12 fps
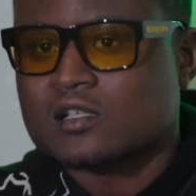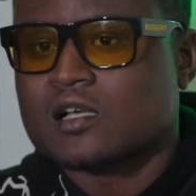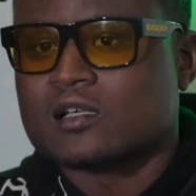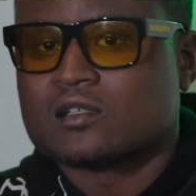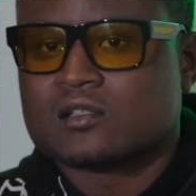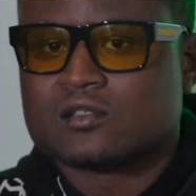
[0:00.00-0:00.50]

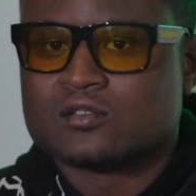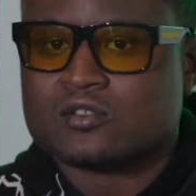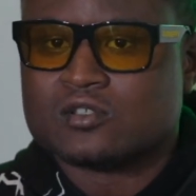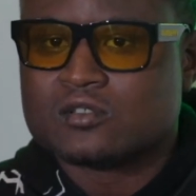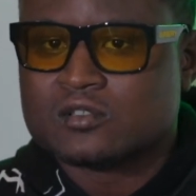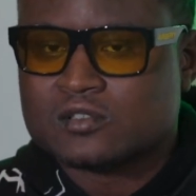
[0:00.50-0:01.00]
like,
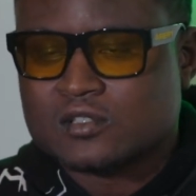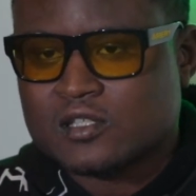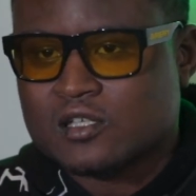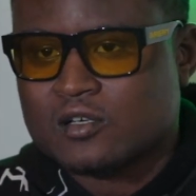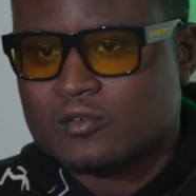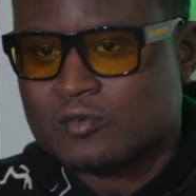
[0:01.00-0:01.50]

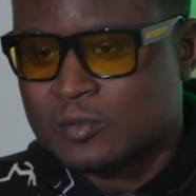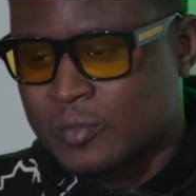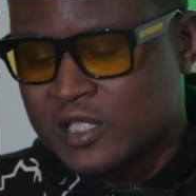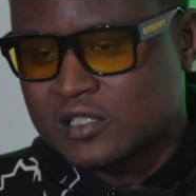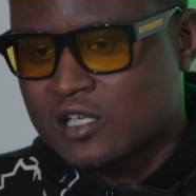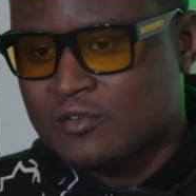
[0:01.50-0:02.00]
but
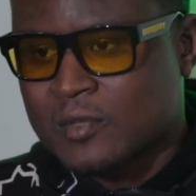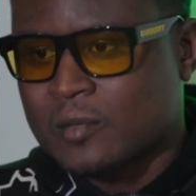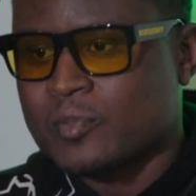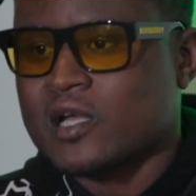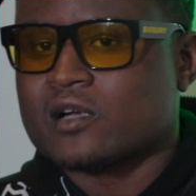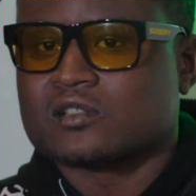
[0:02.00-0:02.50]
based off my
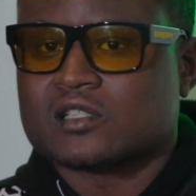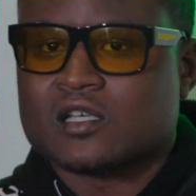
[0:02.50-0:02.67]
parents,